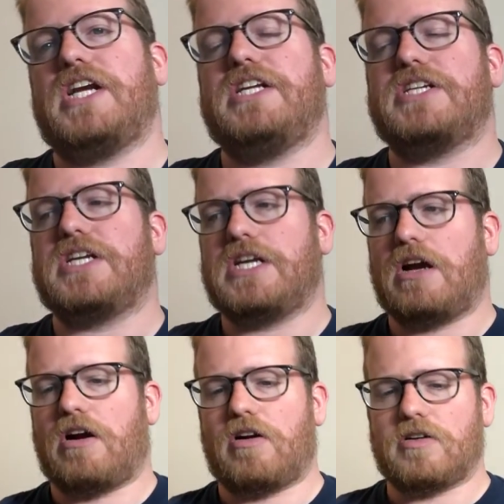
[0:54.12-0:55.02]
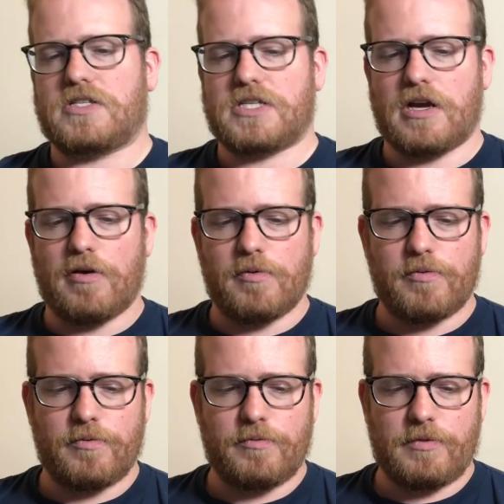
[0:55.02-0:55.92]
changing yarn.
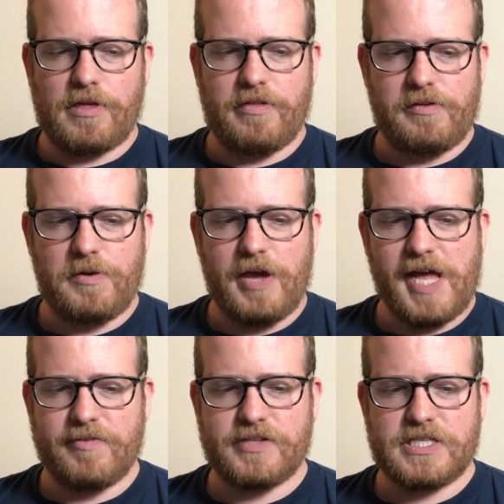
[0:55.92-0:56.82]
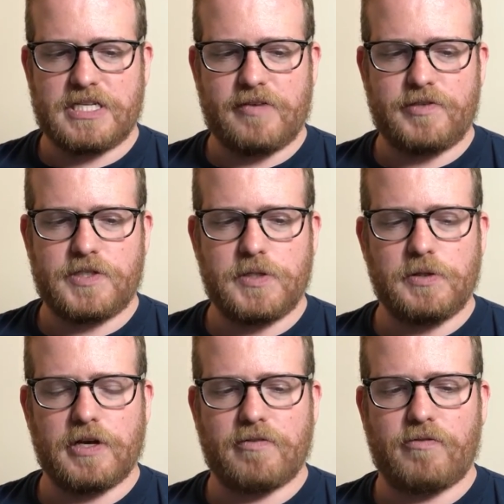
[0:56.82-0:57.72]
So you have stuff to
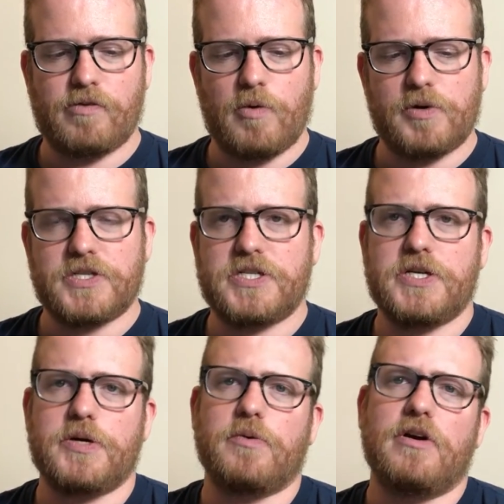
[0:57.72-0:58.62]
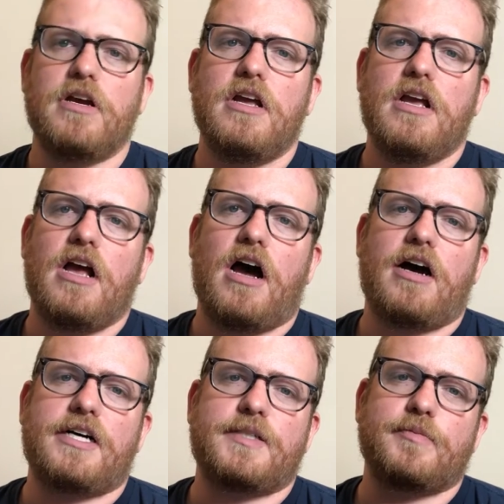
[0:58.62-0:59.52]
look forward to.
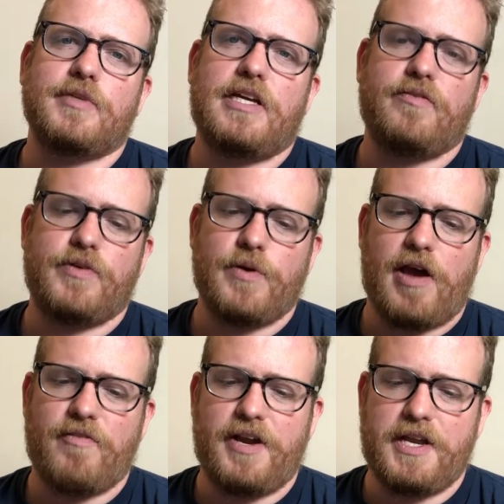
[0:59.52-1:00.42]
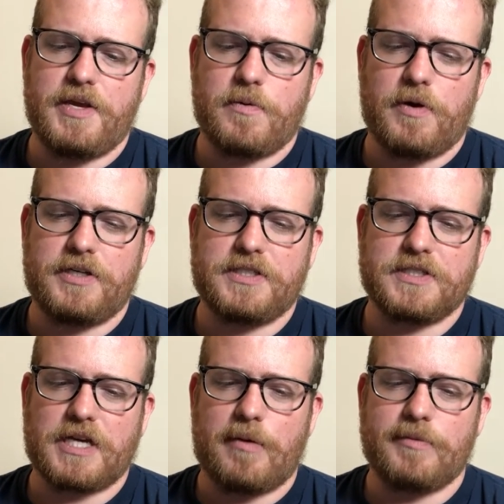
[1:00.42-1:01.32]
Um, if you have any
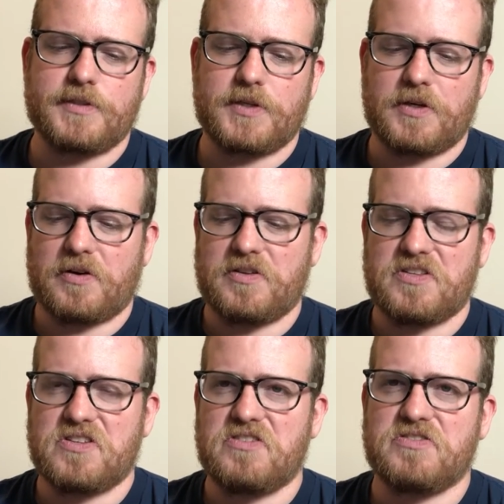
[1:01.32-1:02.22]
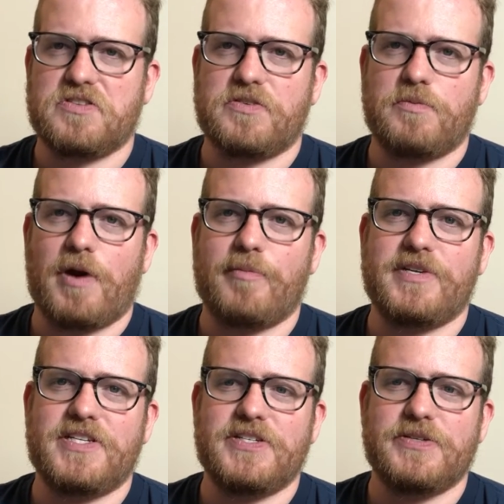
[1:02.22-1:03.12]
questions, comments, or concerns you want me
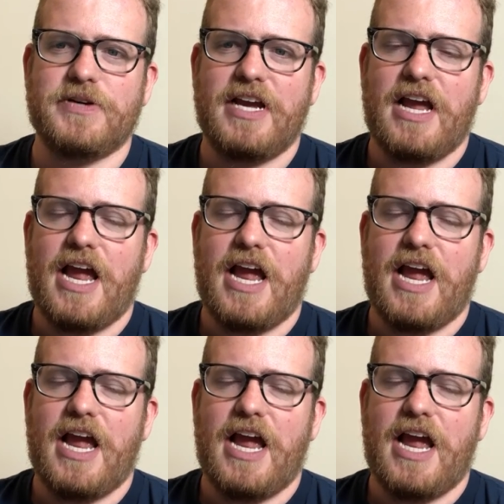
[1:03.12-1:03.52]
to